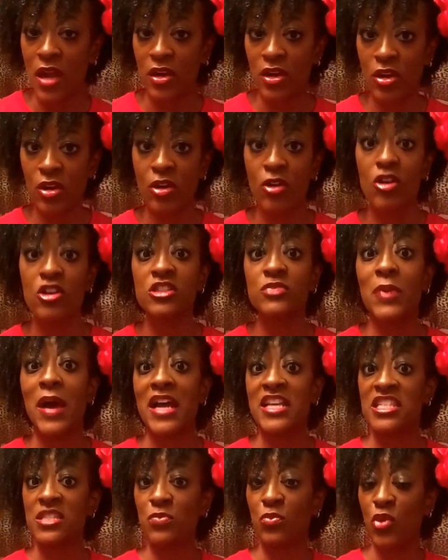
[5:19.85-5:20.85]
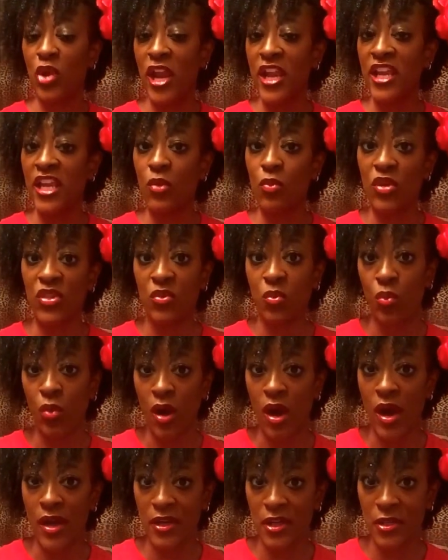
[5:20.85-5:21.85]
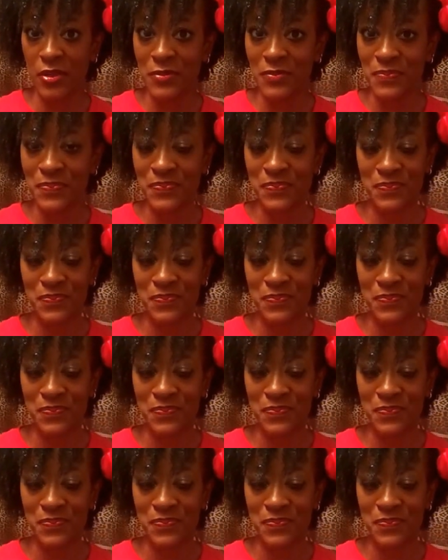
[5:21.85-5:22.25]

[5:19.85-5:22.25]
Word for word: curls by spraying it with water.